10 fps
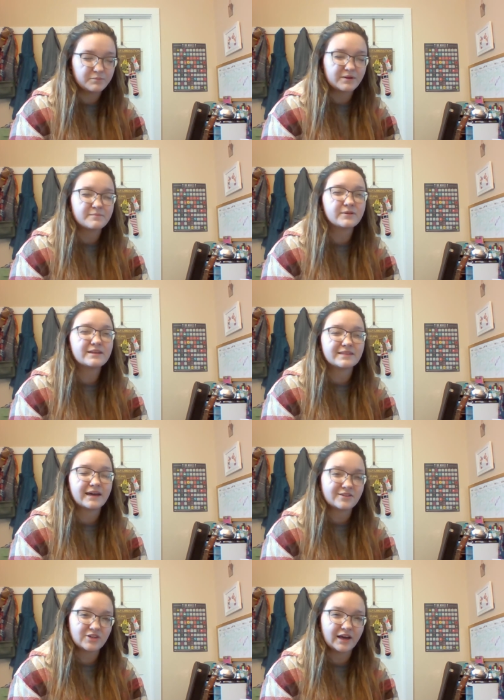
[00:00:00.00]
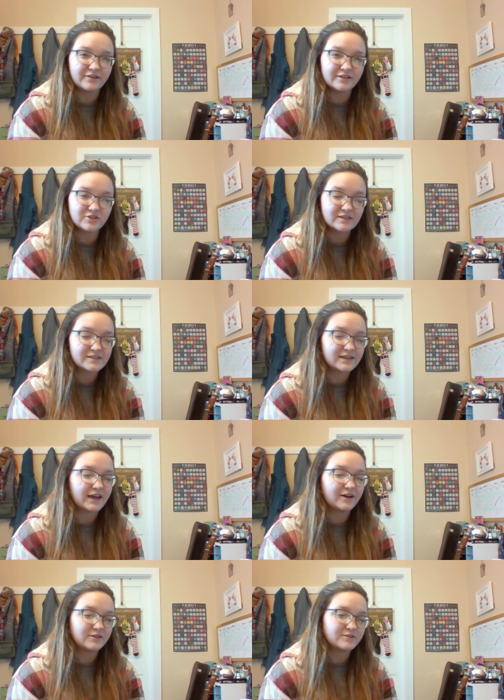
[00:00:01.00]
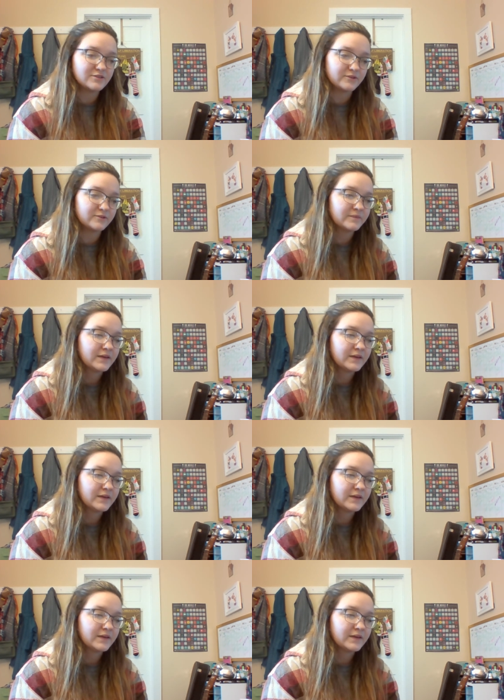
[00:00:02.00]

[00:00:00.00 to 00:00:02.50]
complete that challenge and see how you do.